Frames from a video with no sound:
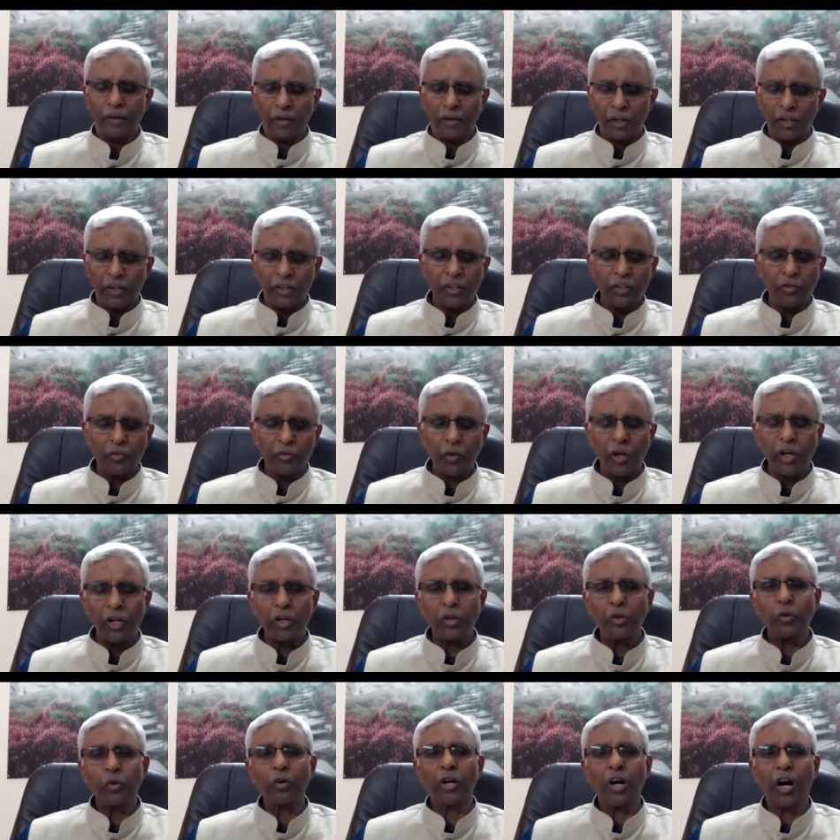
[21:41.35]
It is
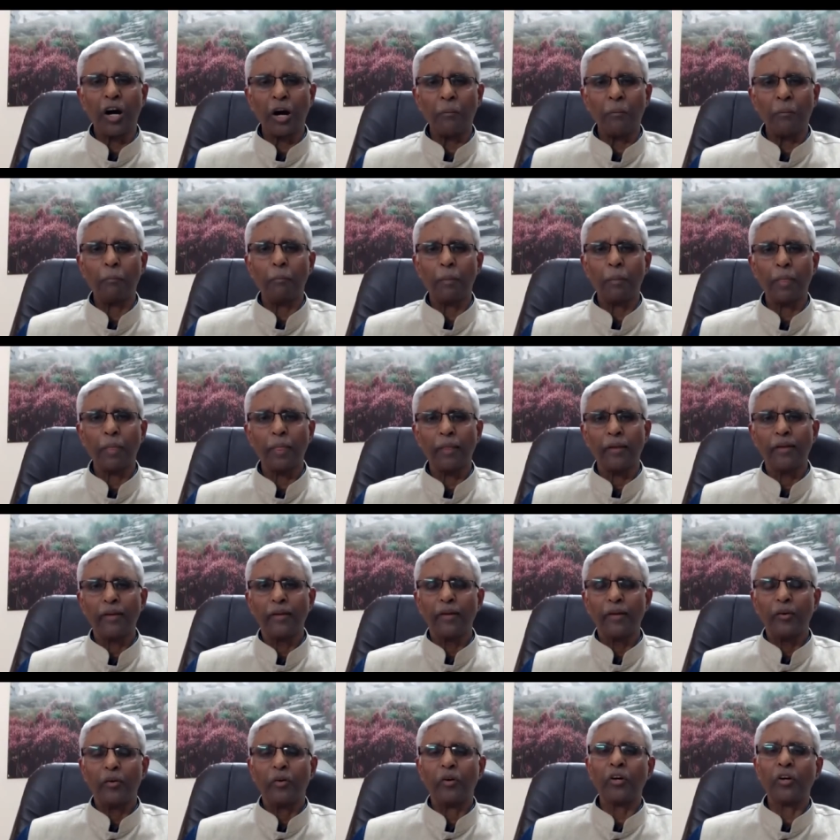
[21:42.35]
going to come.
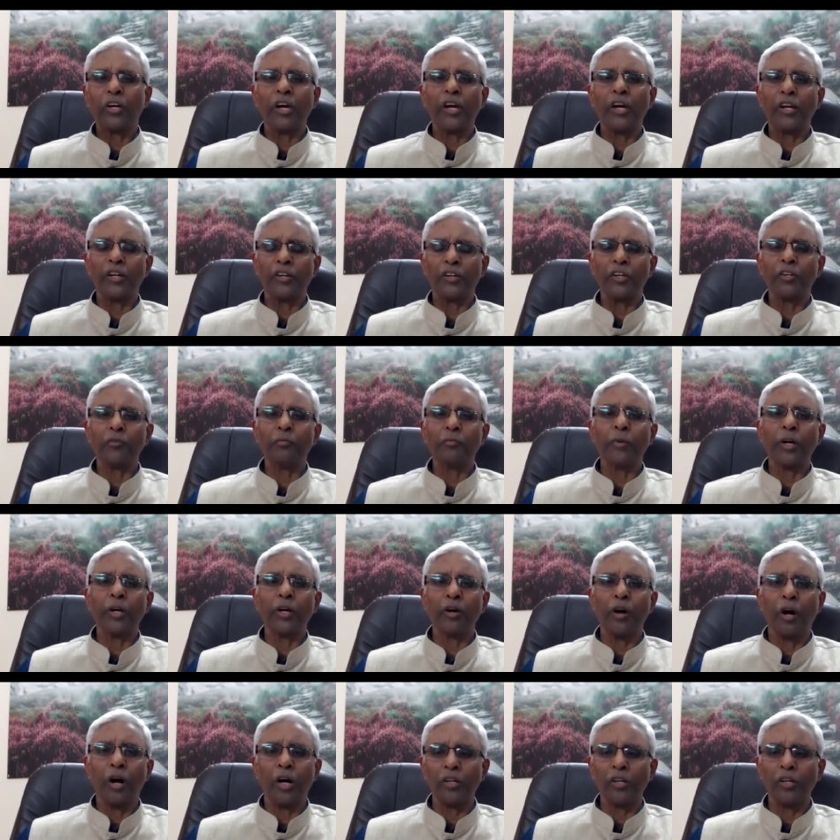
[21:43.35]
Okay, it is
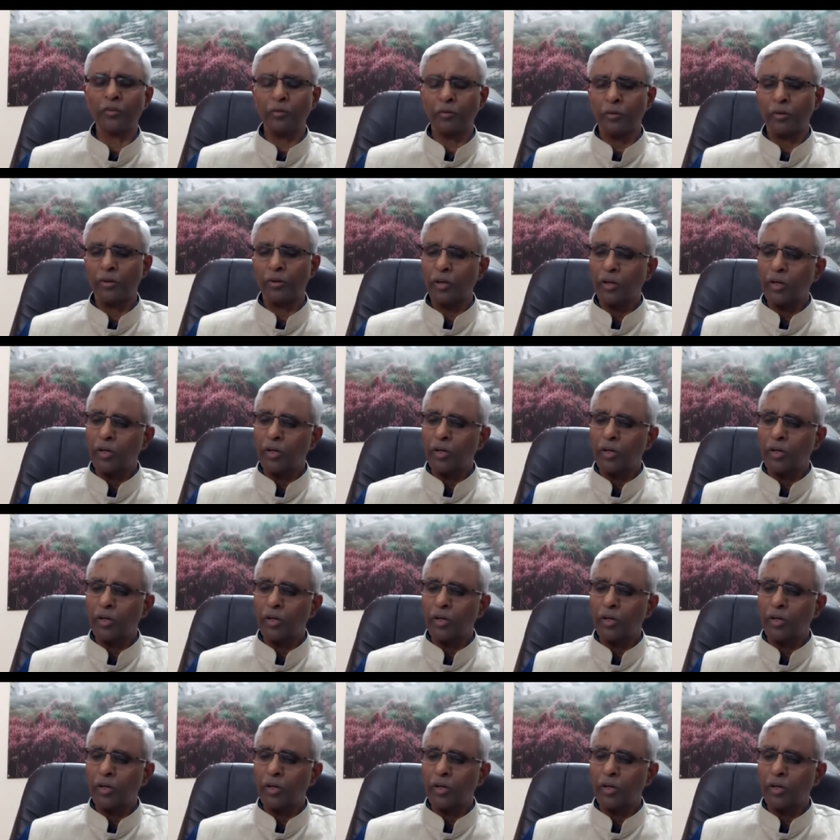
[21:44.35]
because